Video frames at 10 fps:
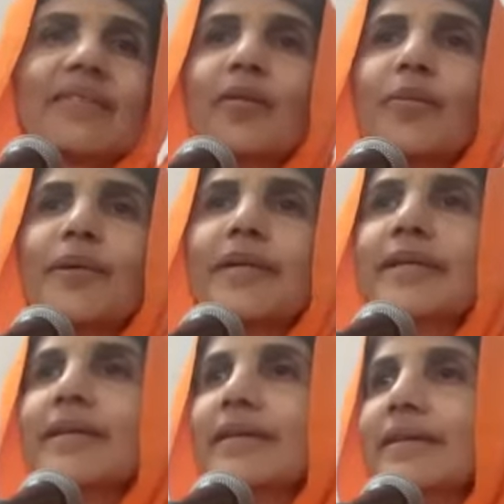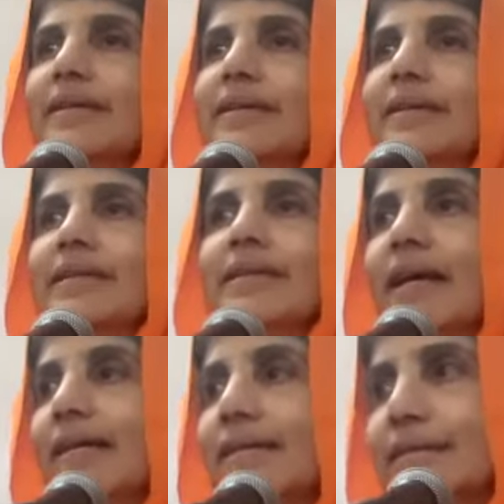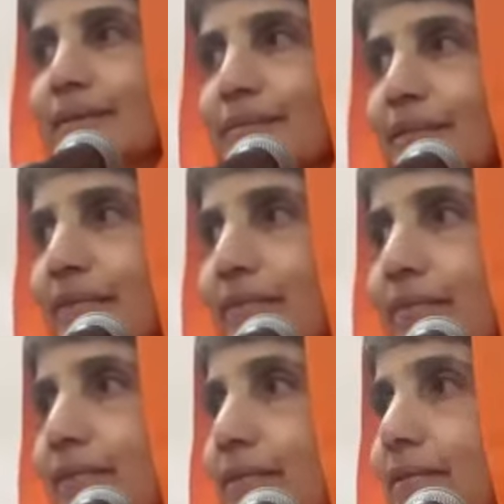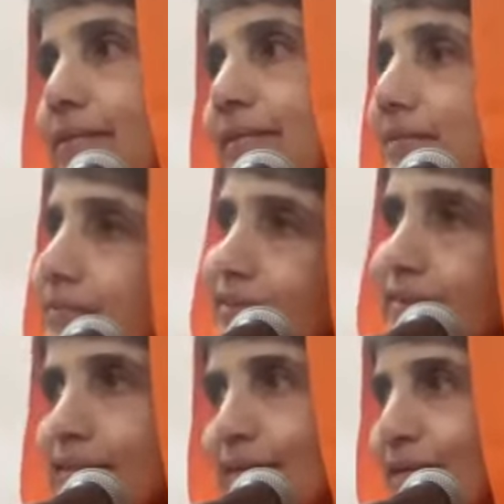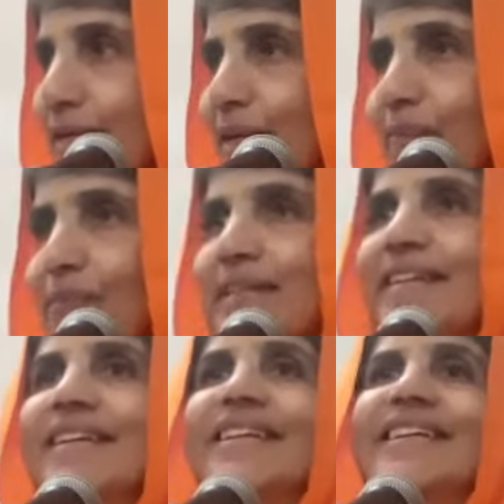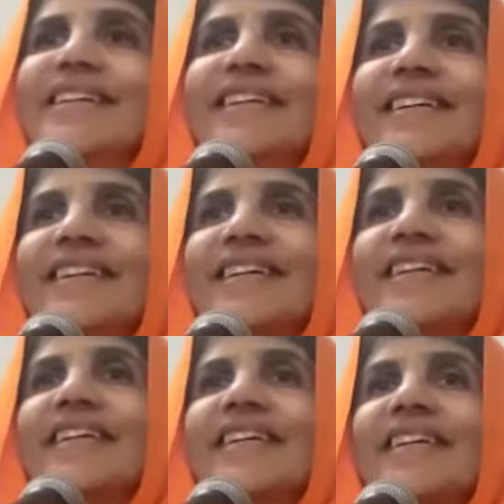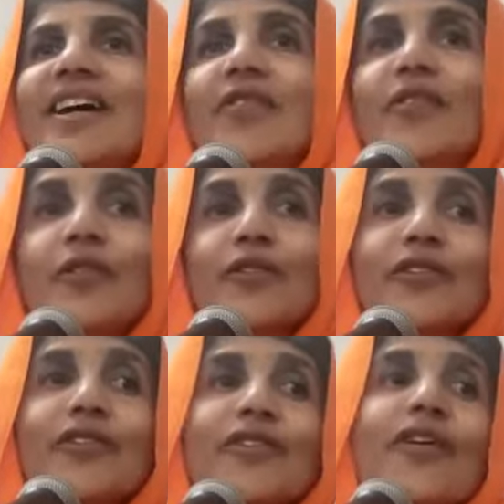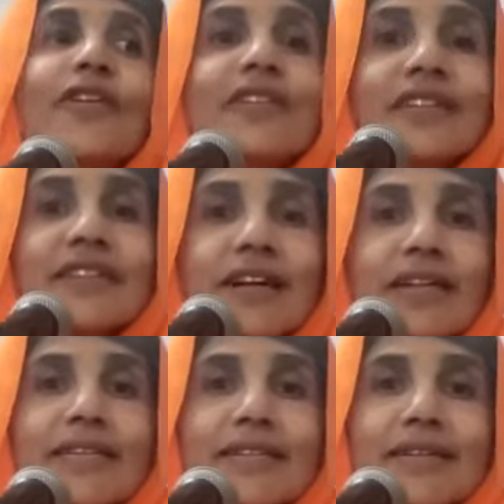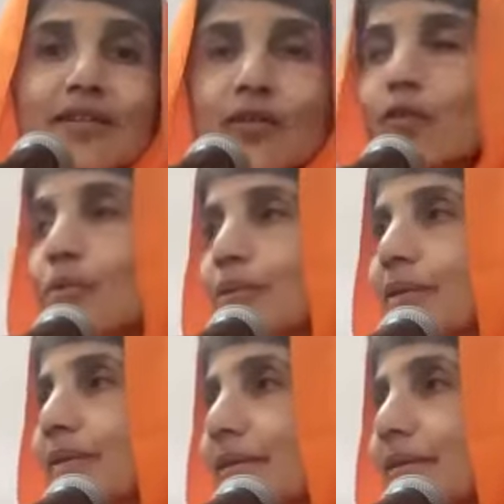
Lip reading: Nobody likes themselves. This is our capital. Of course, this is not discussed in groups.